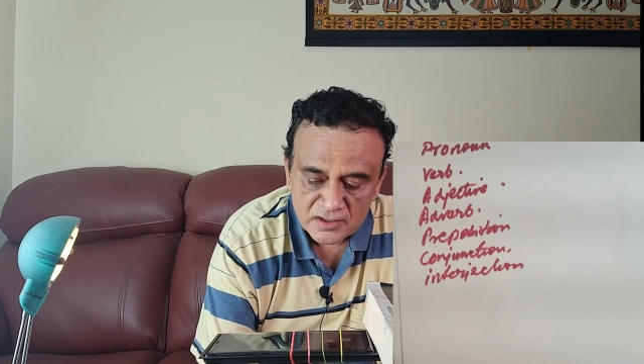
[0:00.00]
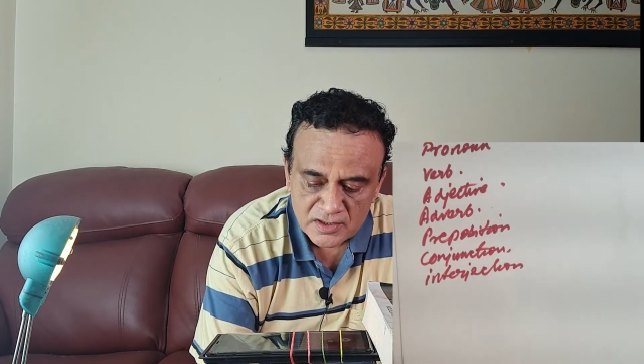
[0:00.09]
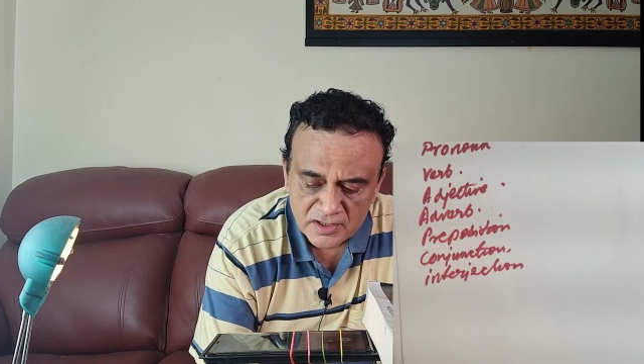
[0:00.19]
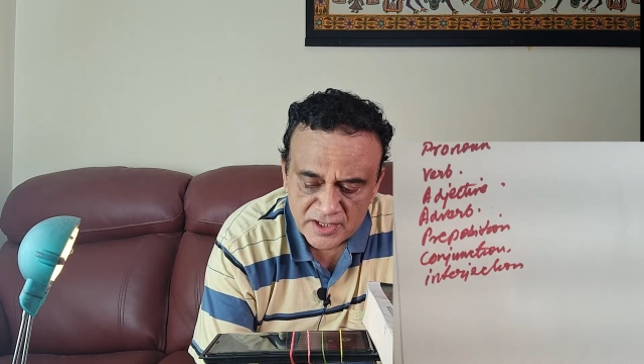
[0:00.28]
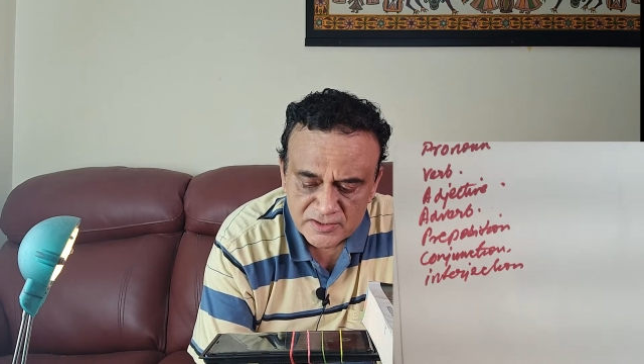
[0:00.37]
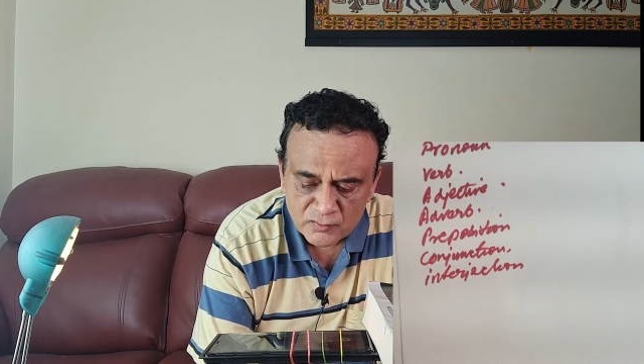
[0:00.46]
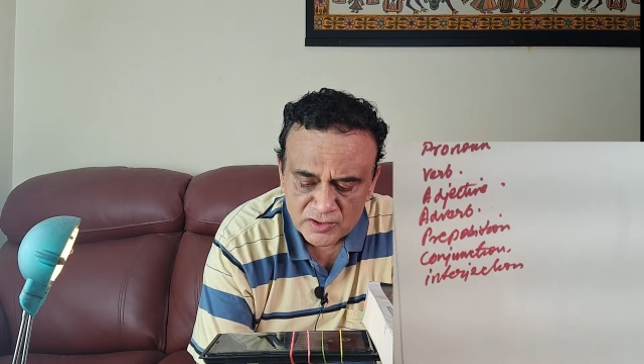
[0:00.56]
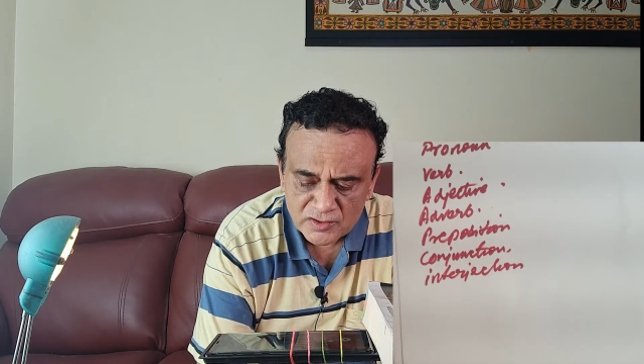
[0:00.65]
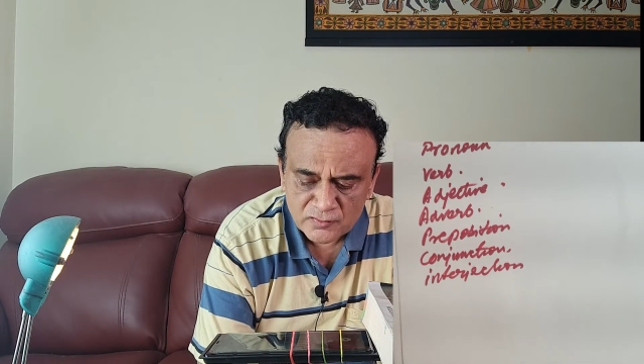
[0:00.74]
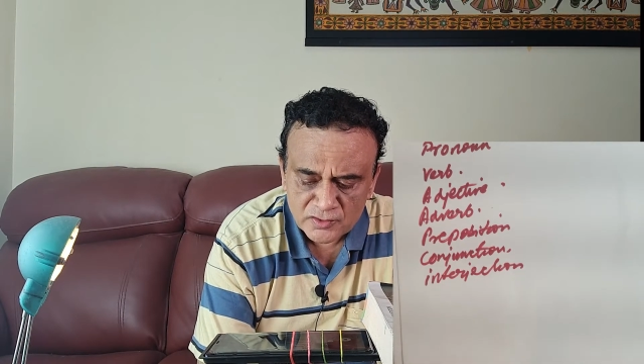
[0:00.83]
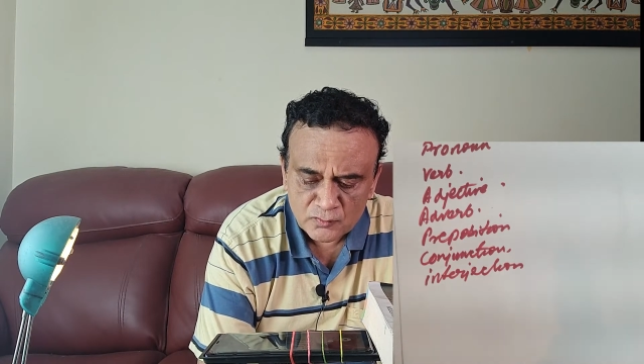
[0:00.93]
write
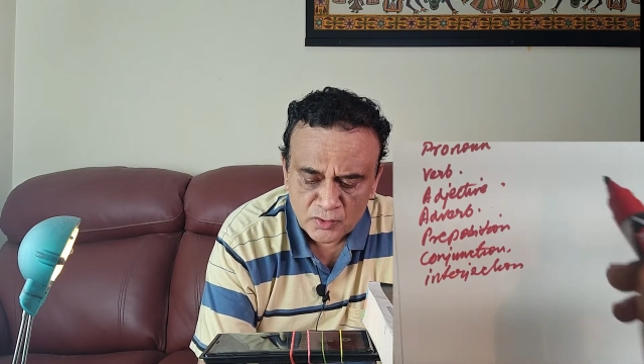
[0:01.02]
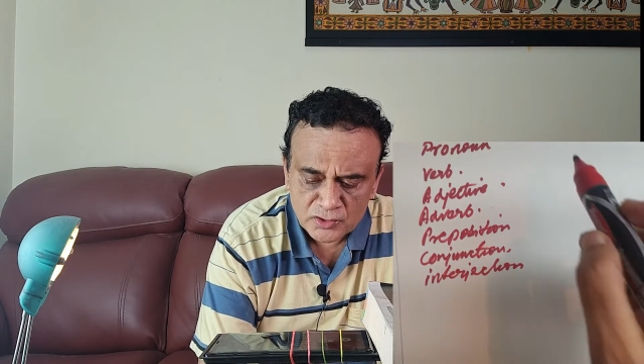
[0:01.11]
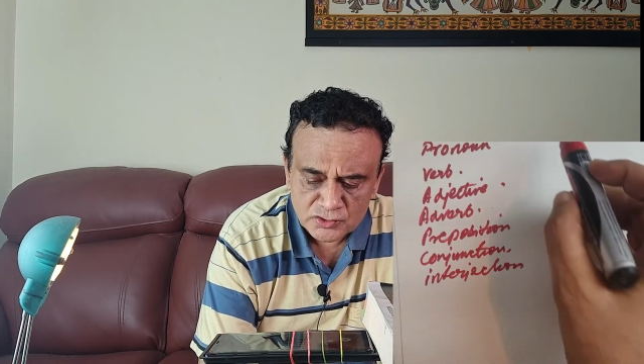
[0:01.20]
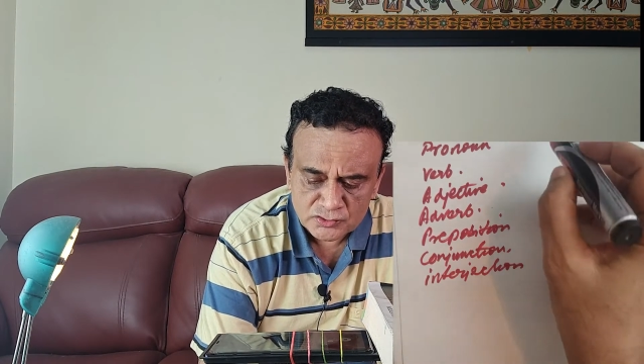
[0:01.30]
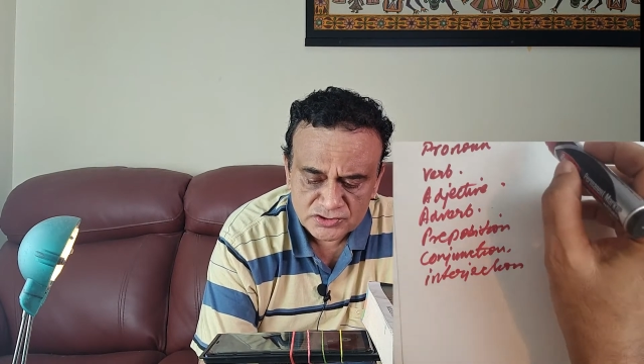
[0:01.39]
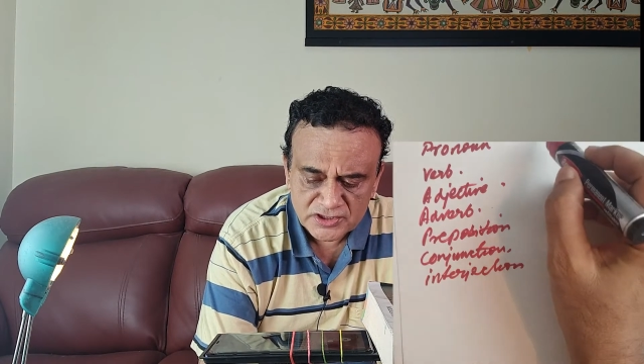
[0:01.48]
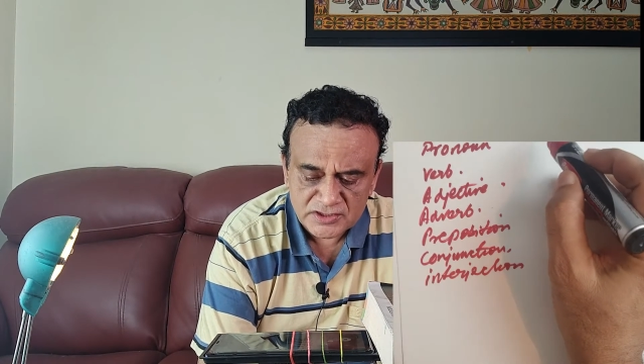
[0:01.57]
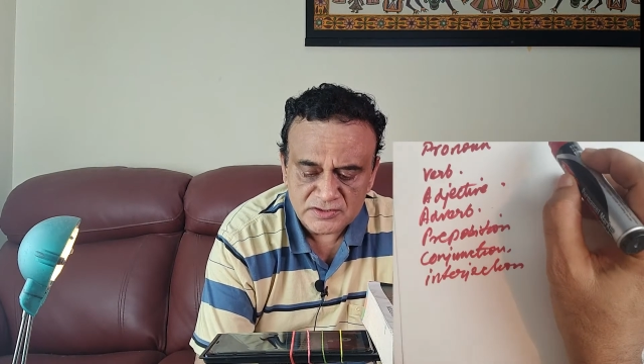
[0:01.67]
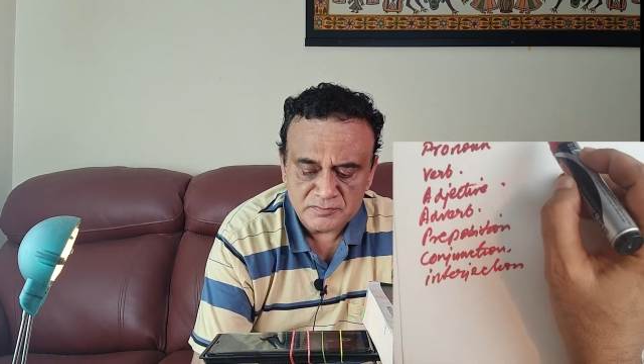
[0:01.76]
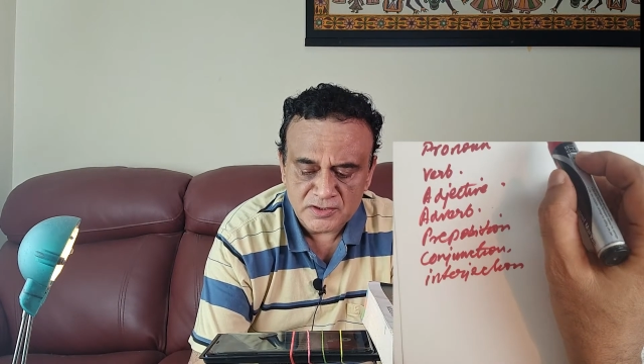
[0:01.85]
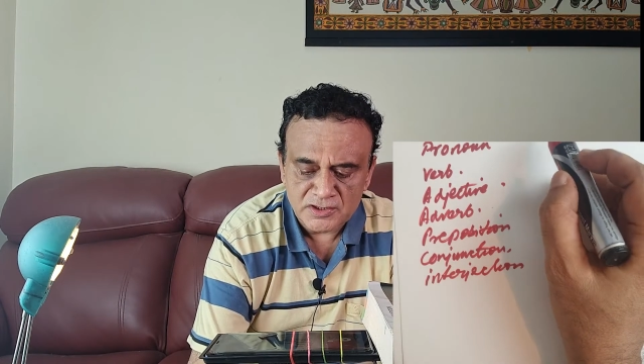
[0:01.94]
whatever you want to say,
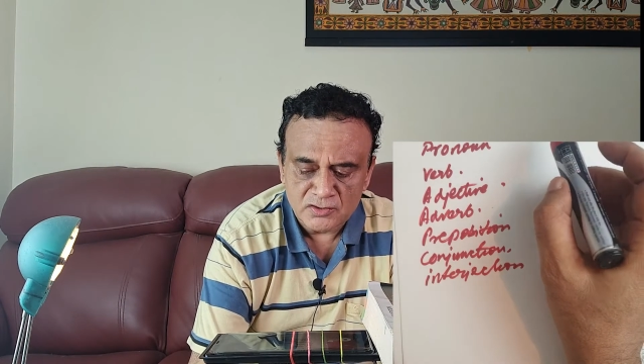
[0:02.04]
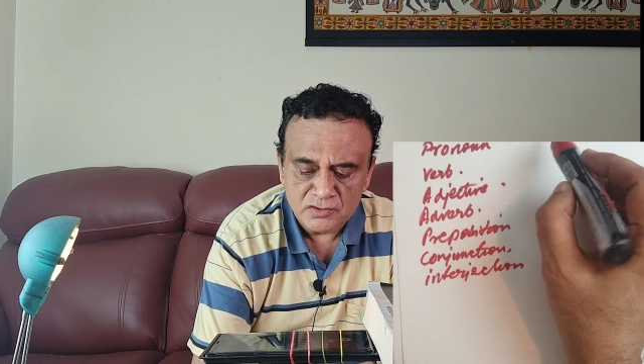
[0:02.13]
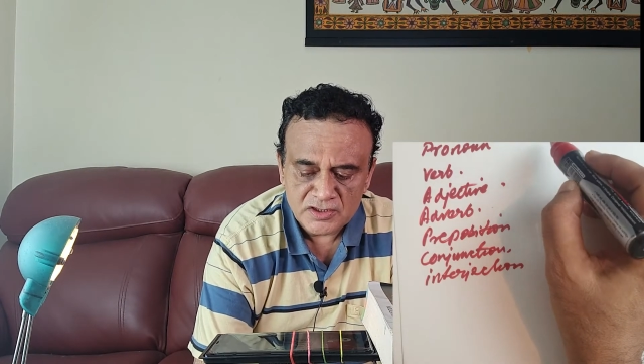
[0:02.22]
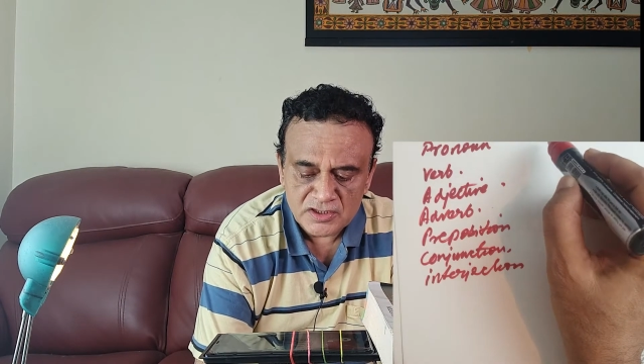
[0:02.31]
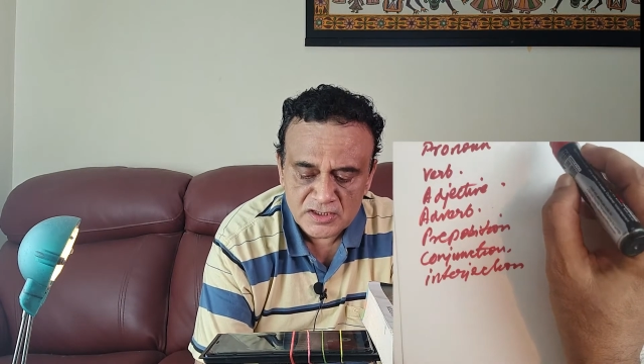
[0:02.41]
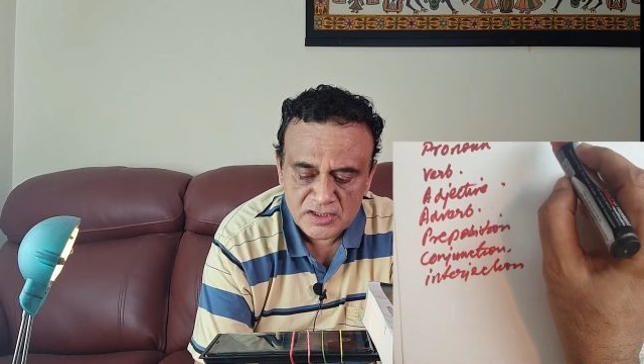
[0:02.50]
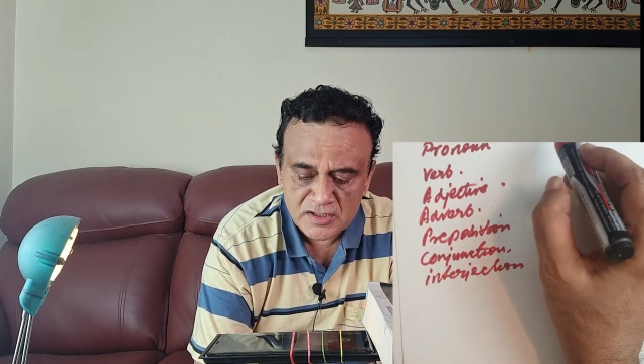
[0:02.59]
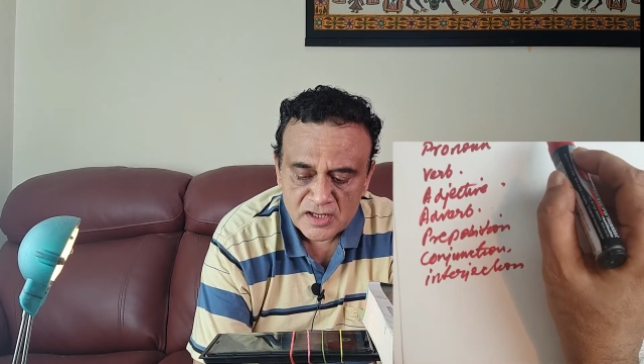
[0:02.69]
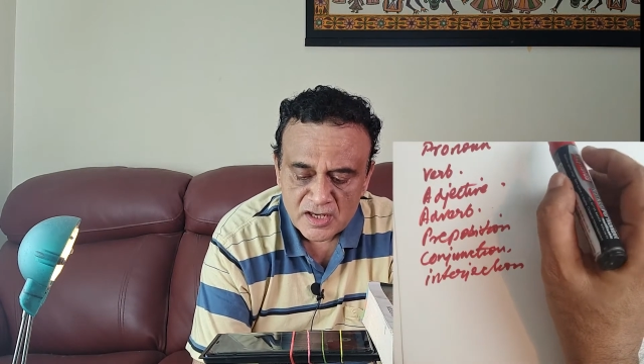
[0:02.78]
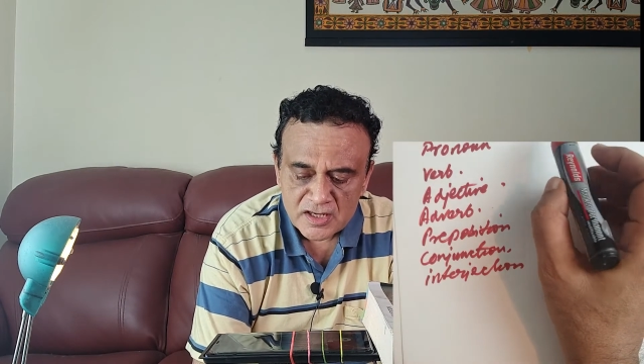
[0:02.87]
something, E